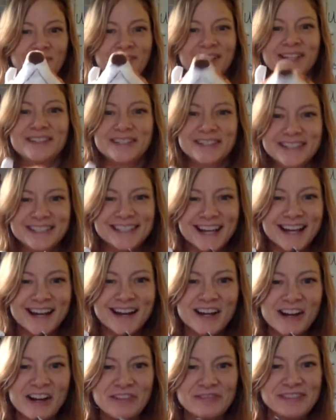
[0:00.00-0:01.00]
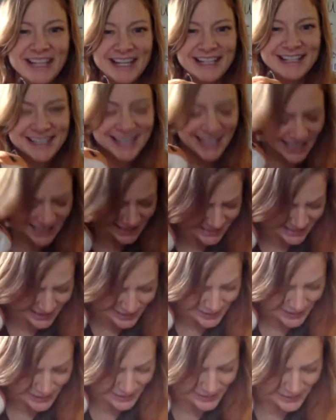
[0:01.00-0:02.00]
Good job. Yes, they
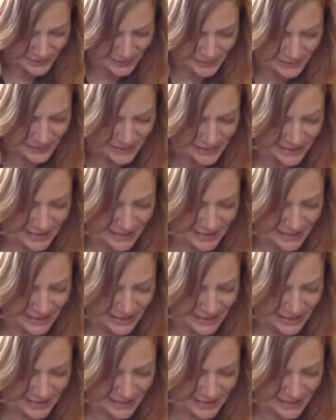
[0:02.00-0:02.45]
do.